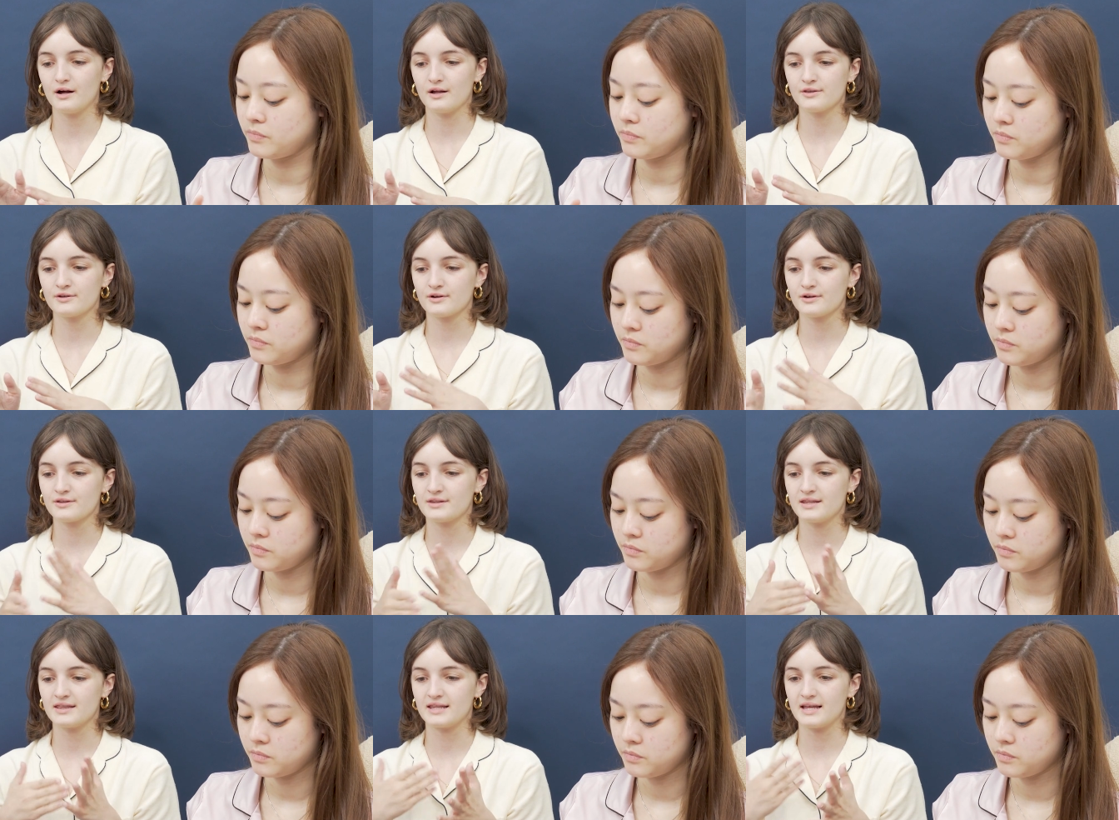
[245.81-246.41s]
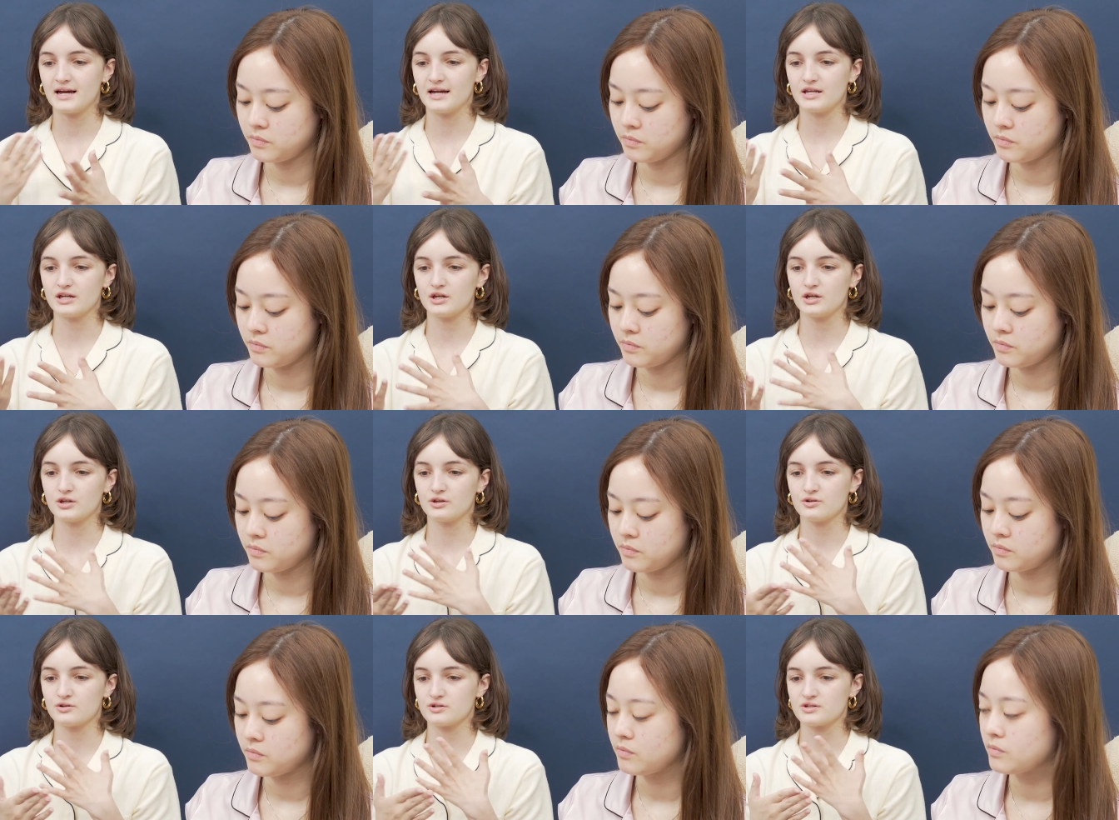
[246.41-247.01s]
Speaker 1: other than that,
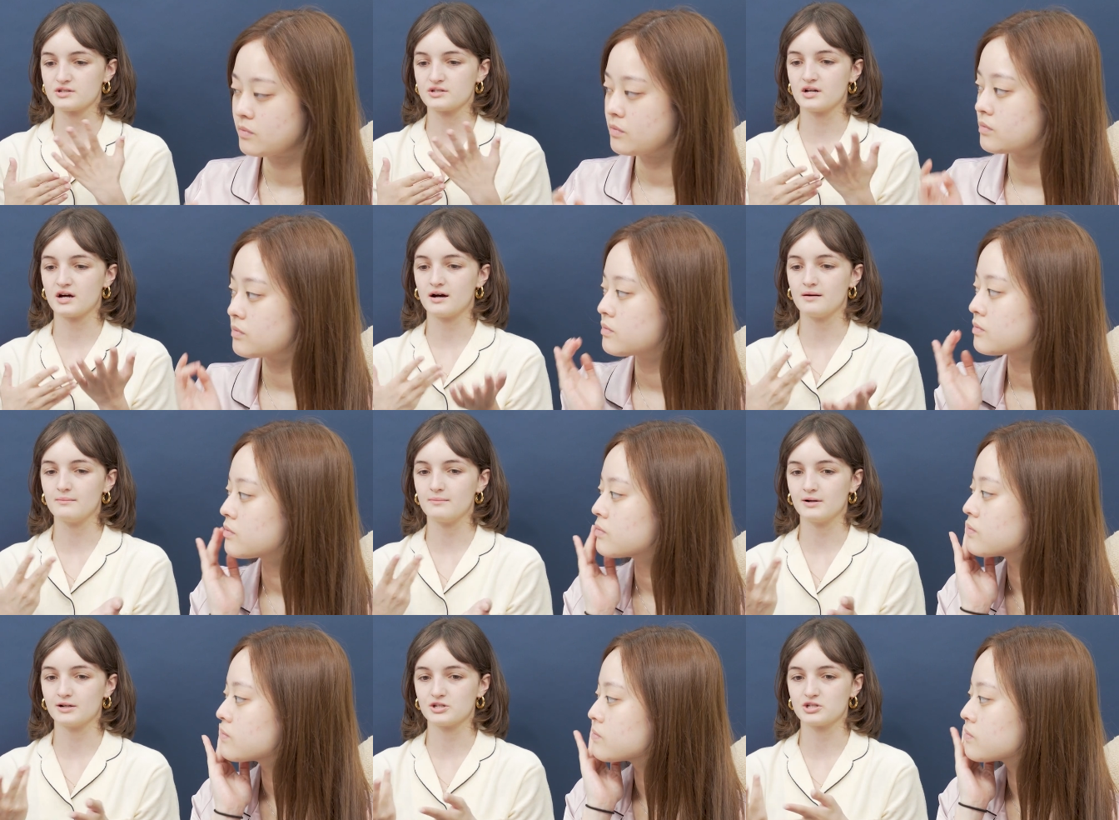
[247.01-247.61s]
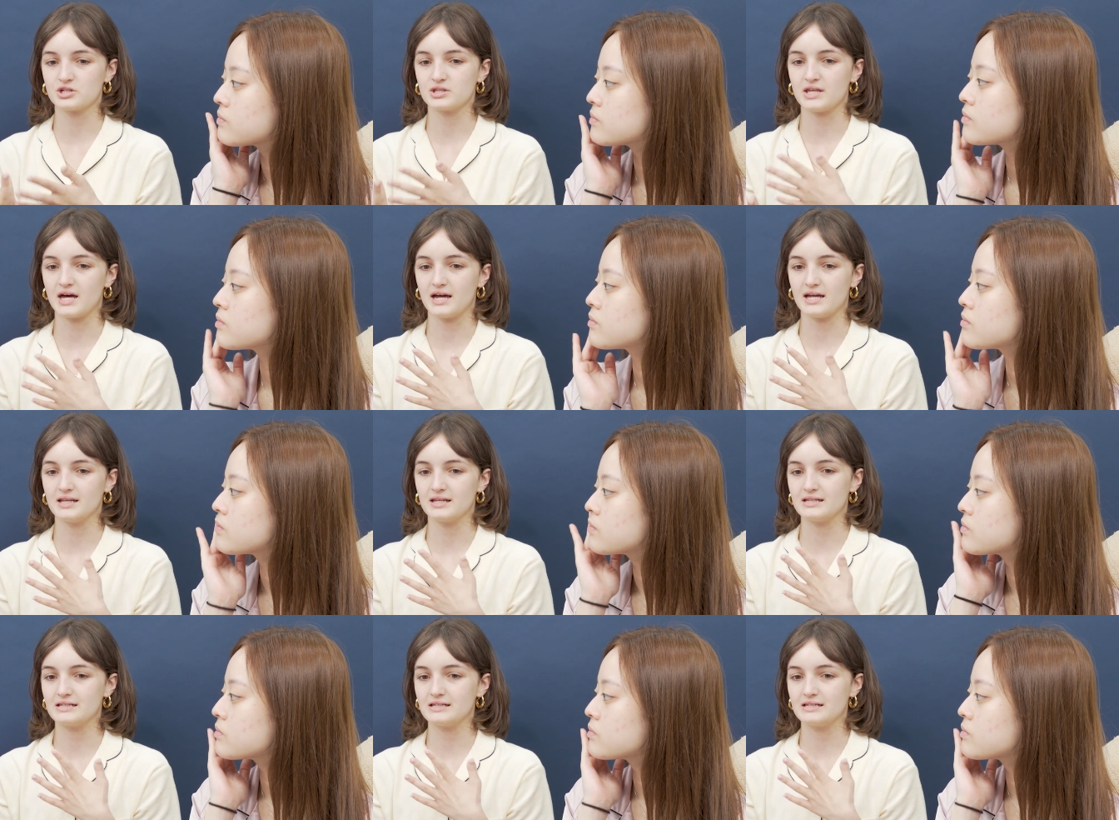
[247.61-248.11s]
there's not much that